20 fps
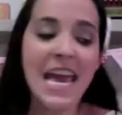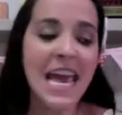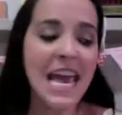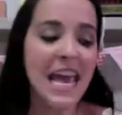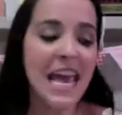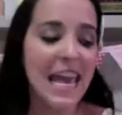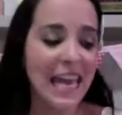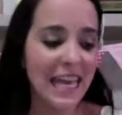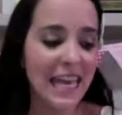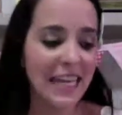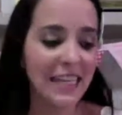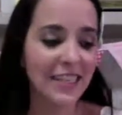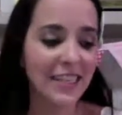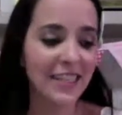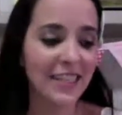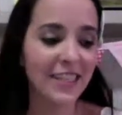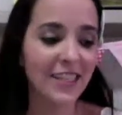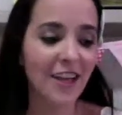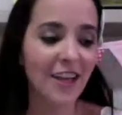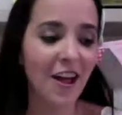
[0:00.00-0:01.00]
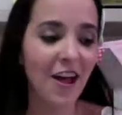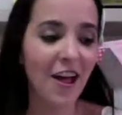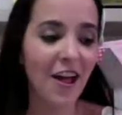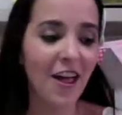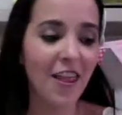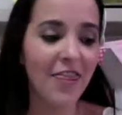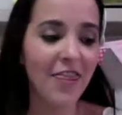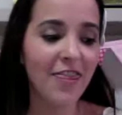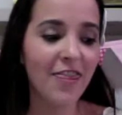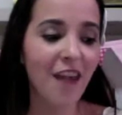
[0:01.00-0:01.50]
is
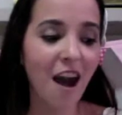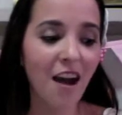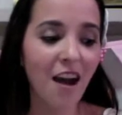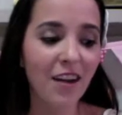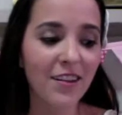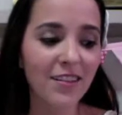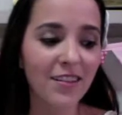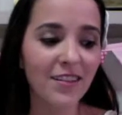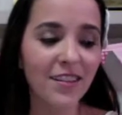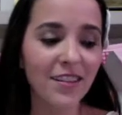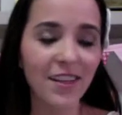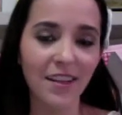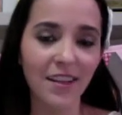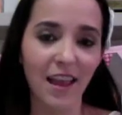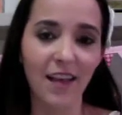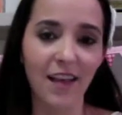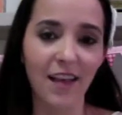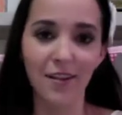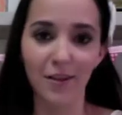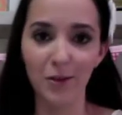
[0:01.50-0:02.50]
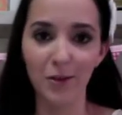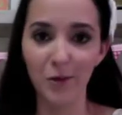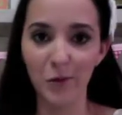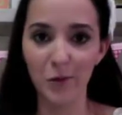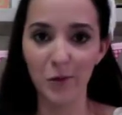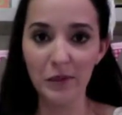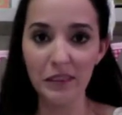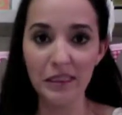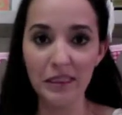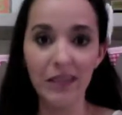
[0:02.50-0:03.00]
not to let
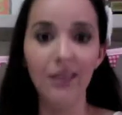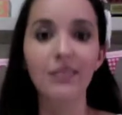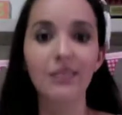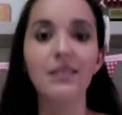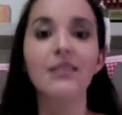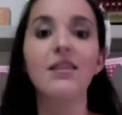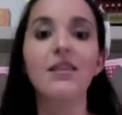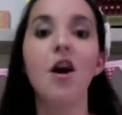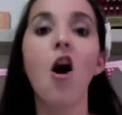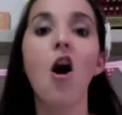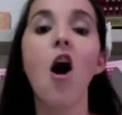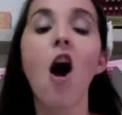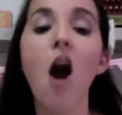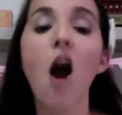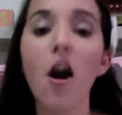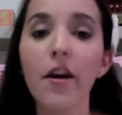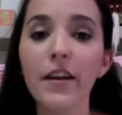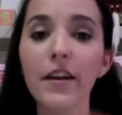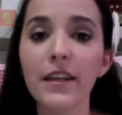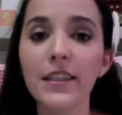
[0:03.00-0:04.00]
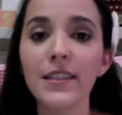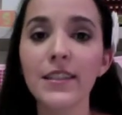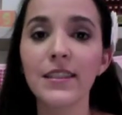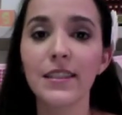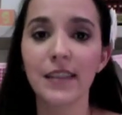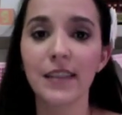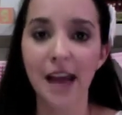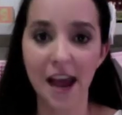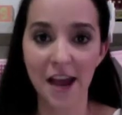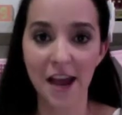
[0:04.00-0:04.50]
loose. This is the hardest
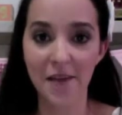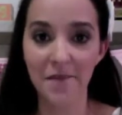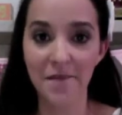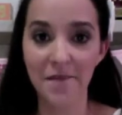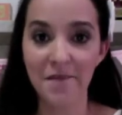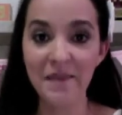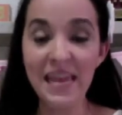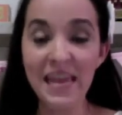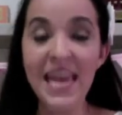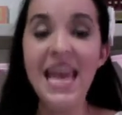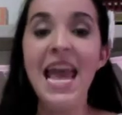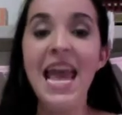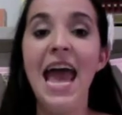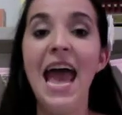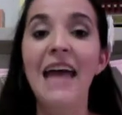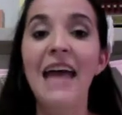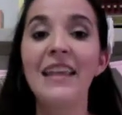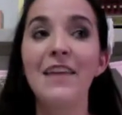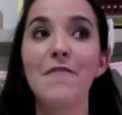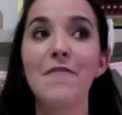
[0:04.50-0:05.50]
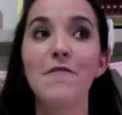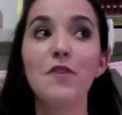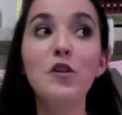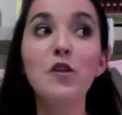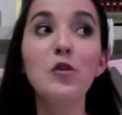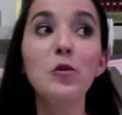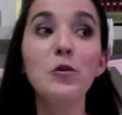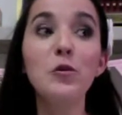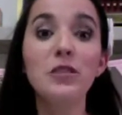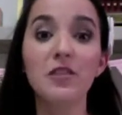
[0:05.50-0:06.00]
time. And if
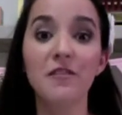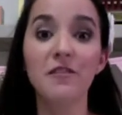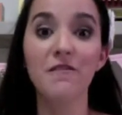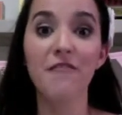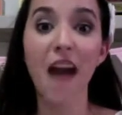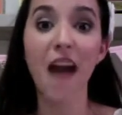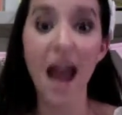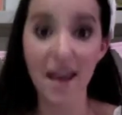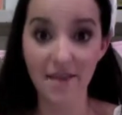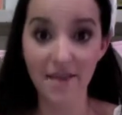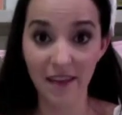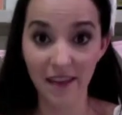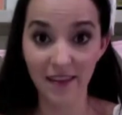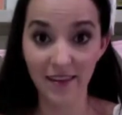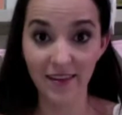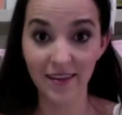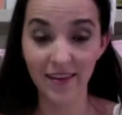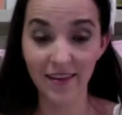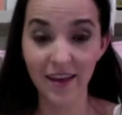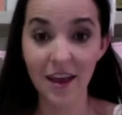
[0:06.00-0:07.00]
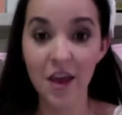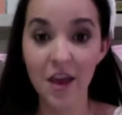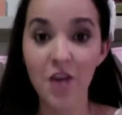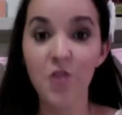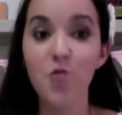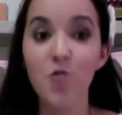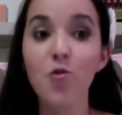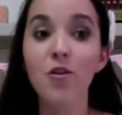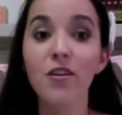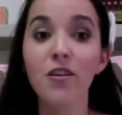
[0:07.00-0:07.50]
you survive it,
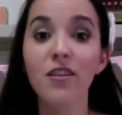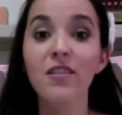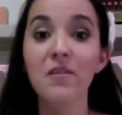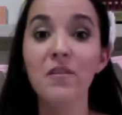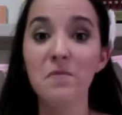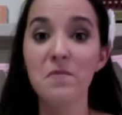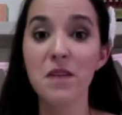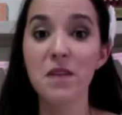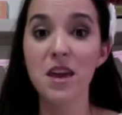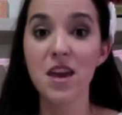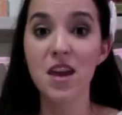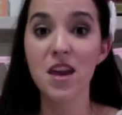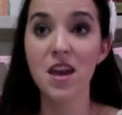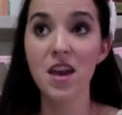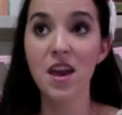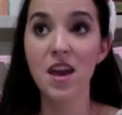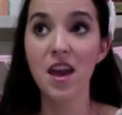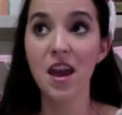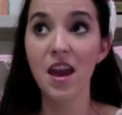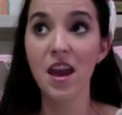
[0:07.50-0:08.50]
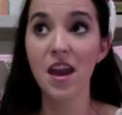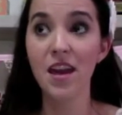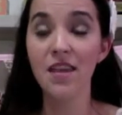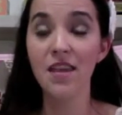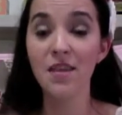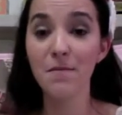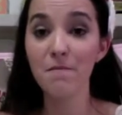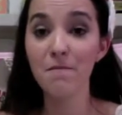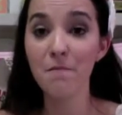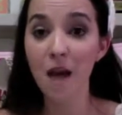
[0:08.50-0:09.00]
you're going to be in
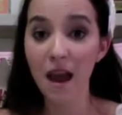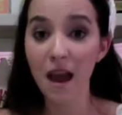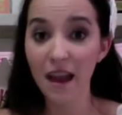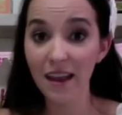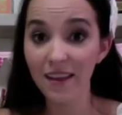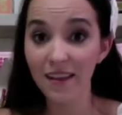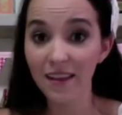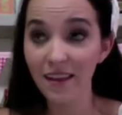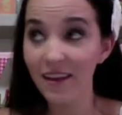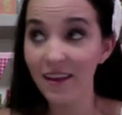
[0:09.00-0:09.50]
the in,